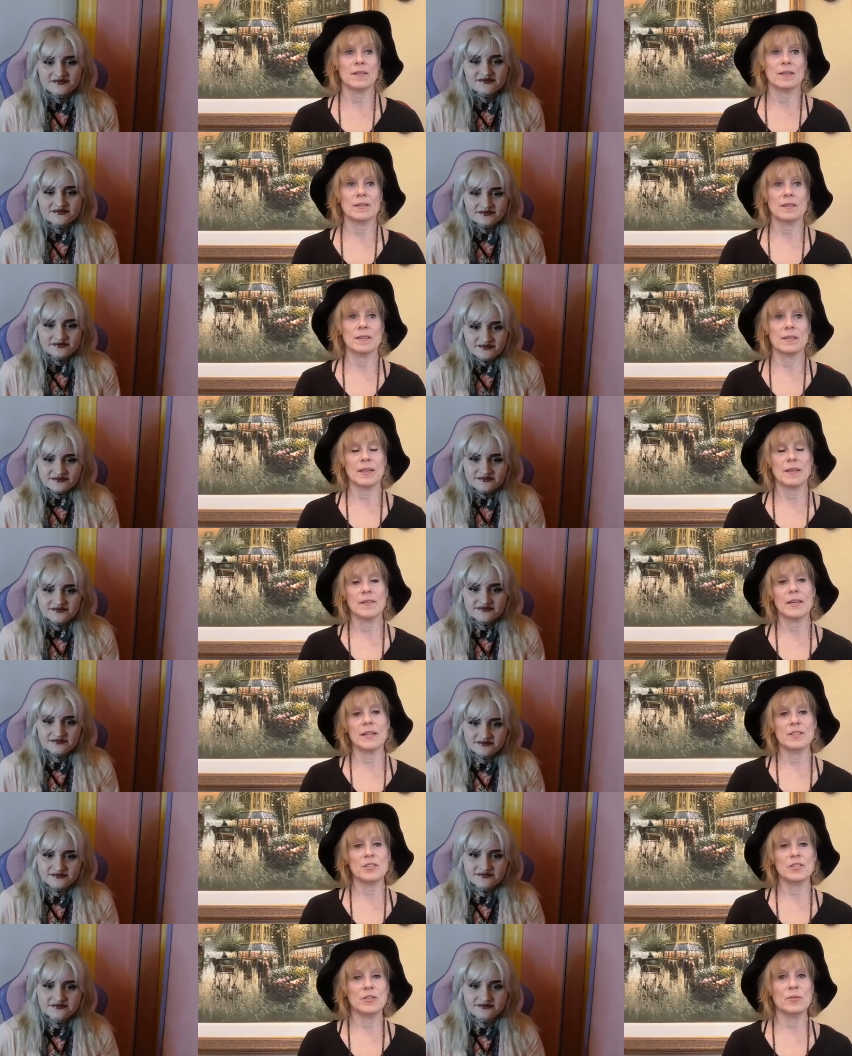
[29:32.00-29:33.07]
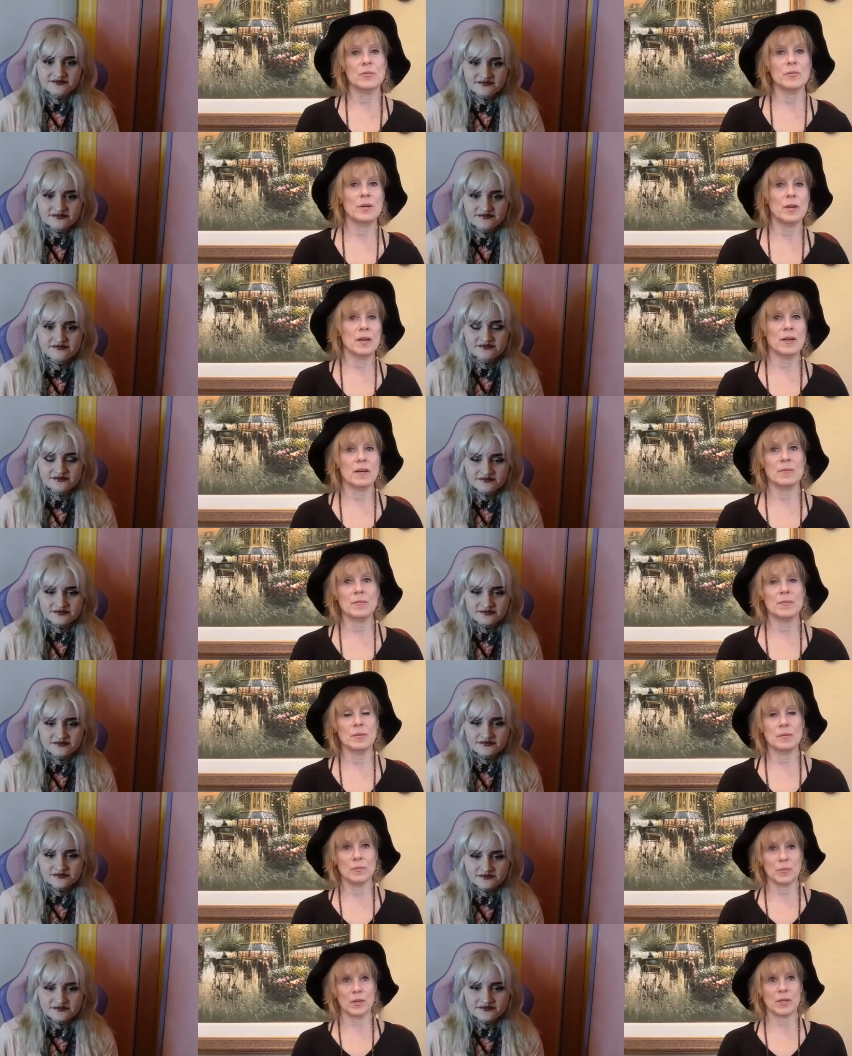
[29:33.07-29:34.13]
Speaker 1: Yeah. And then do you uh,
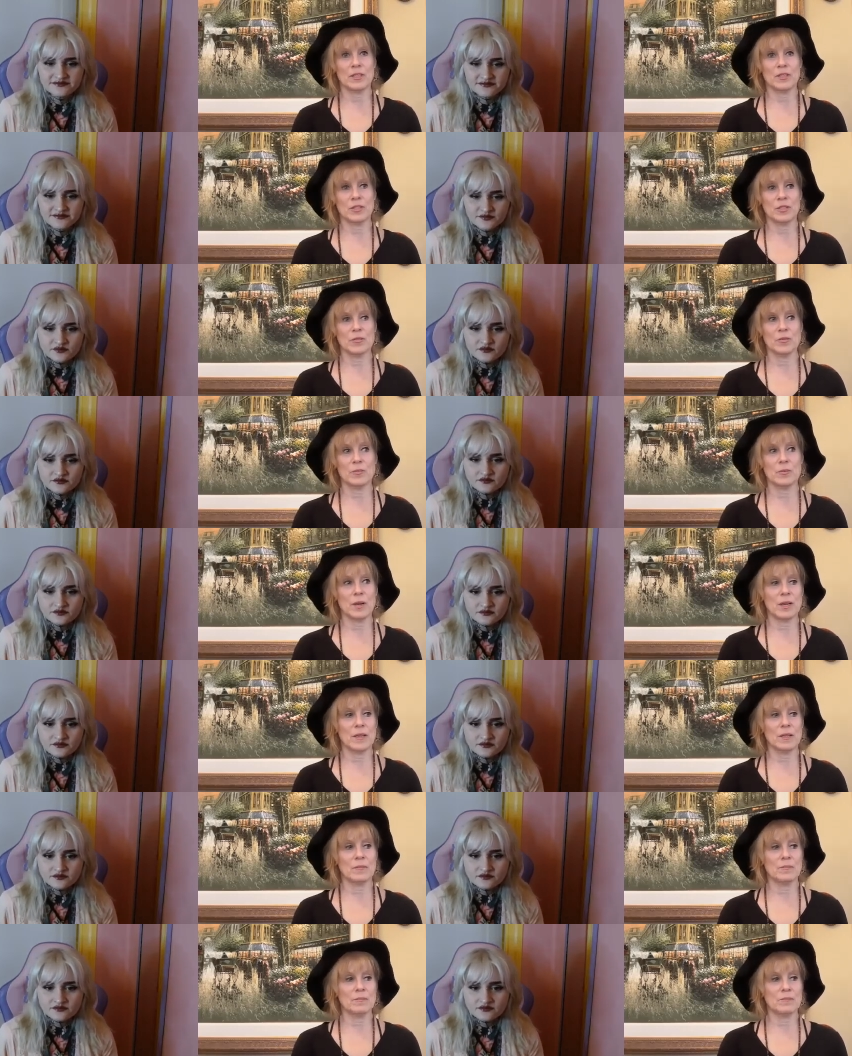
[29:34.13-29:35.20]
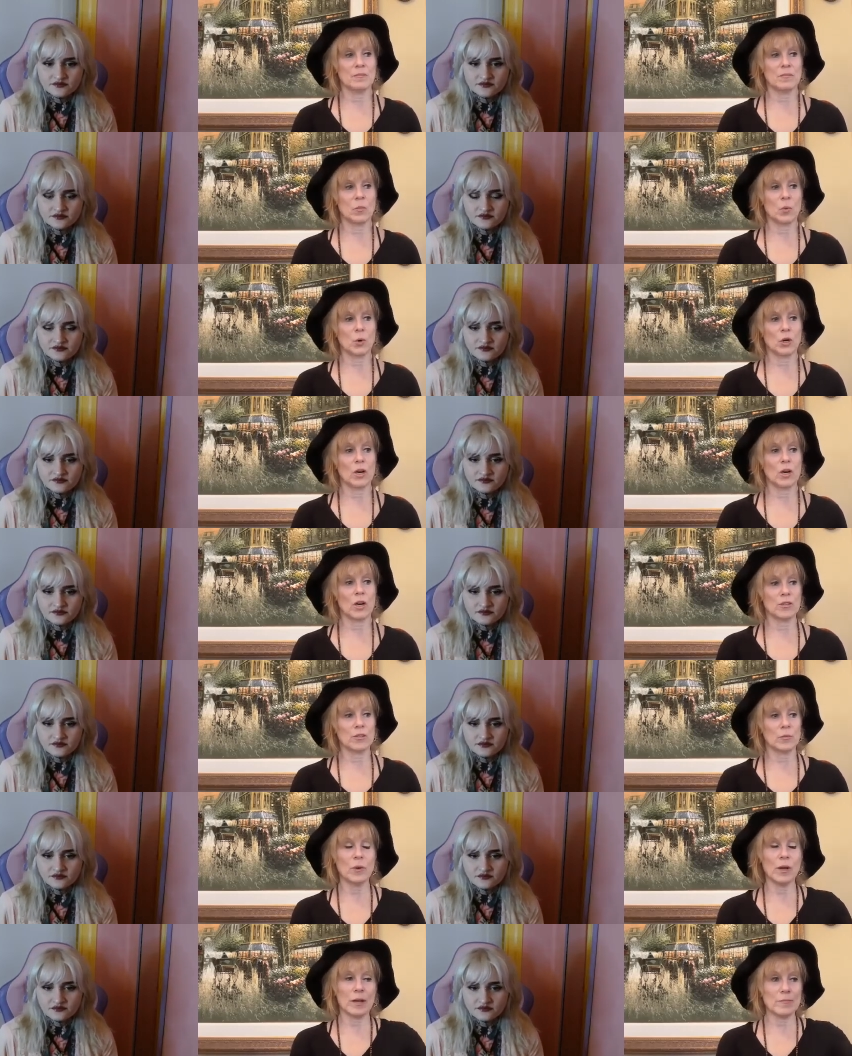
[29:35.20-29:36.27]
do you uh, work on
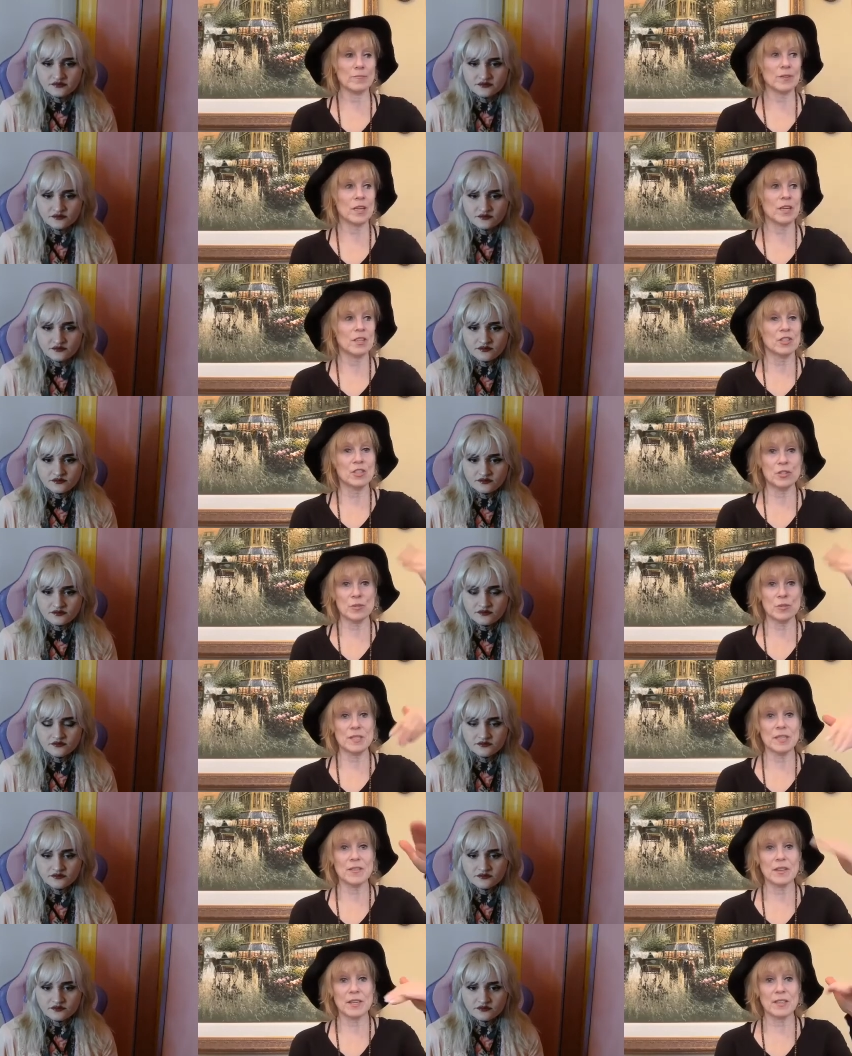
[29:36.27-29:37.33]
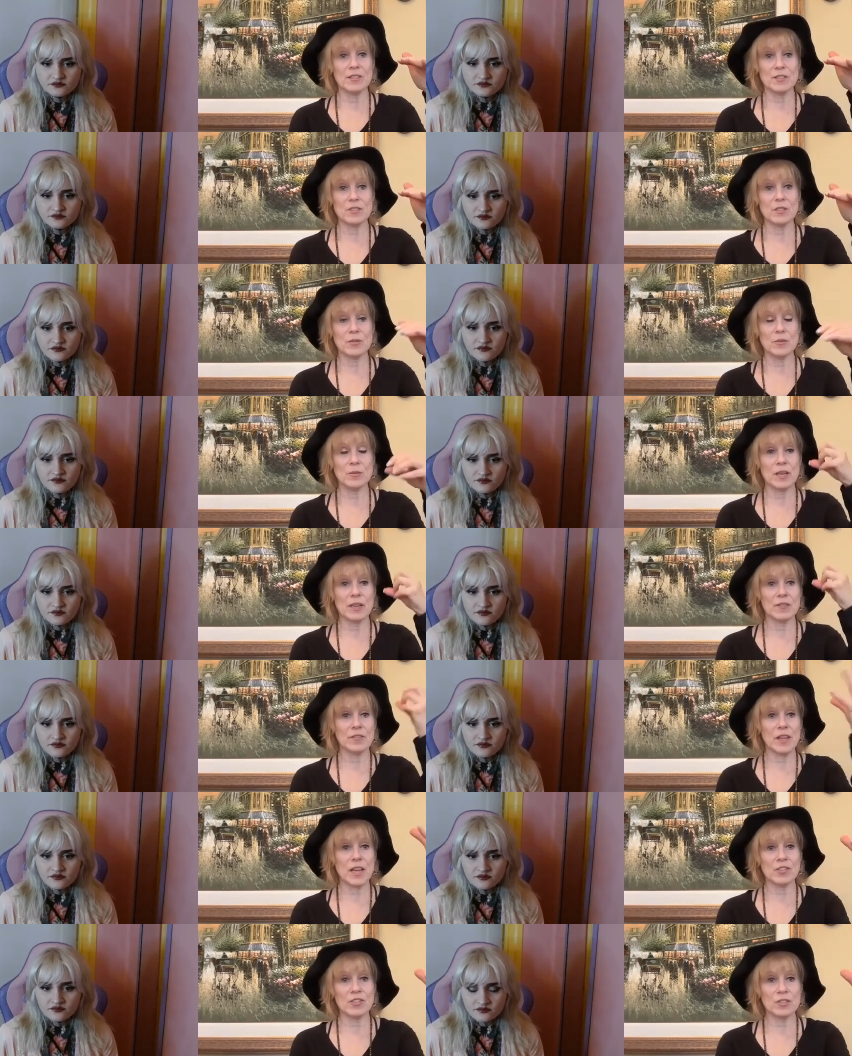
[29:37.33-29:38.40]
you? Well, do you see things too, like
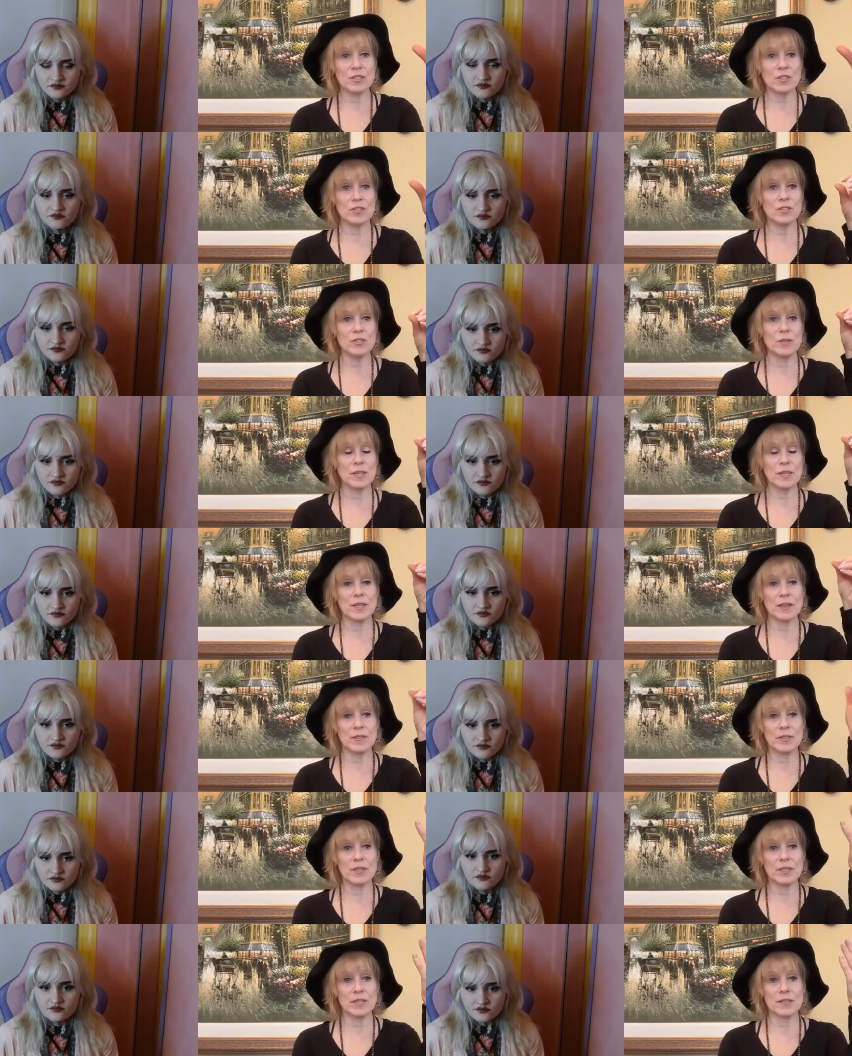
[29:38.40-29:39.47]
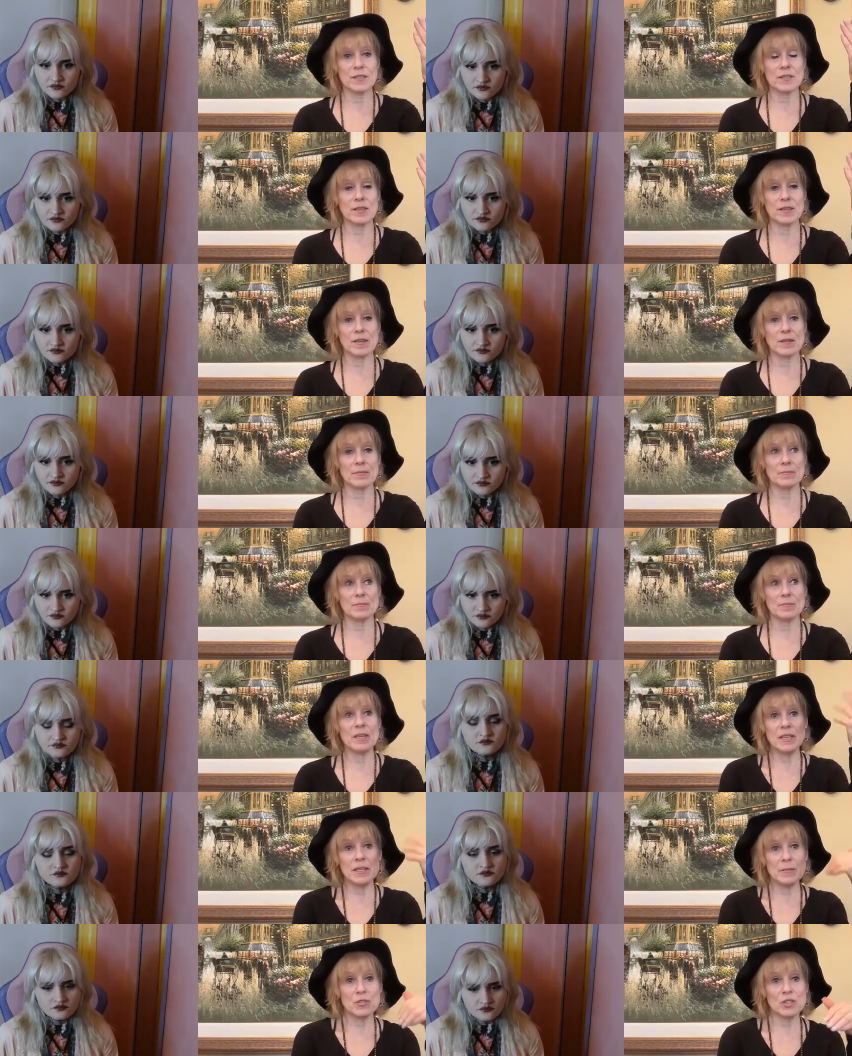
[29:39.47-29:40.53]
flashes? Do you get ever get um,
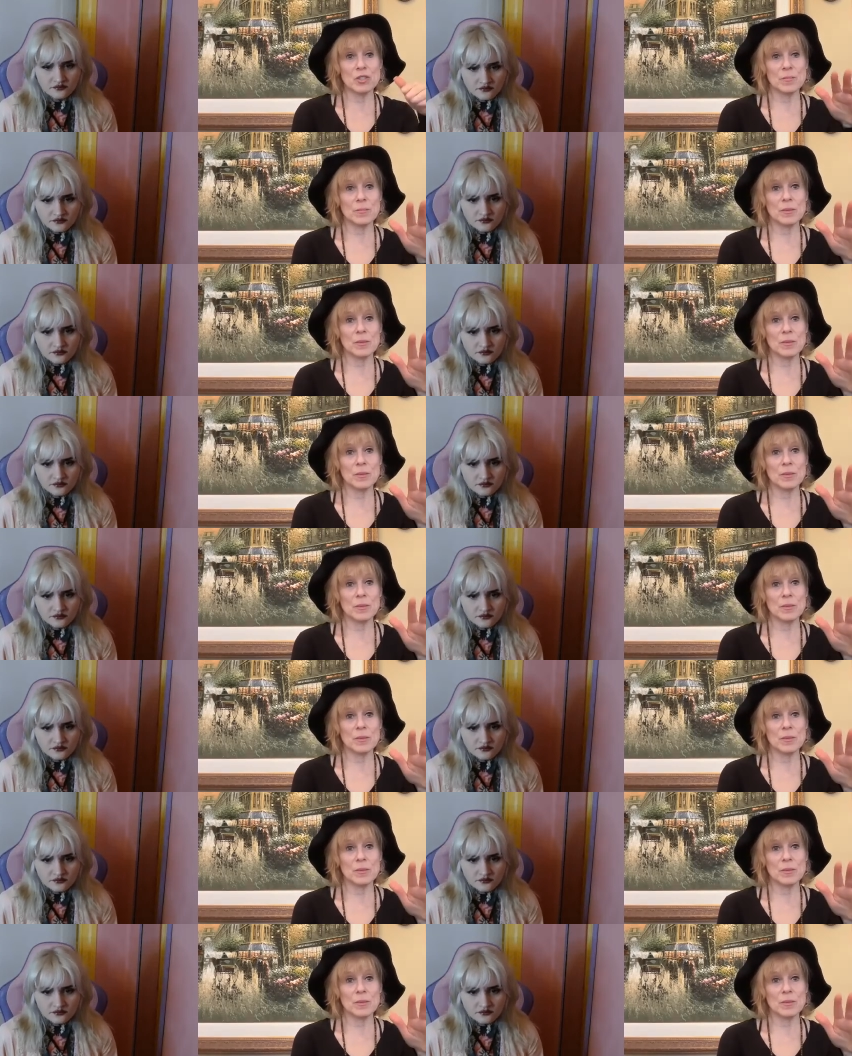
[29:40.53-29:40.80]
mediumship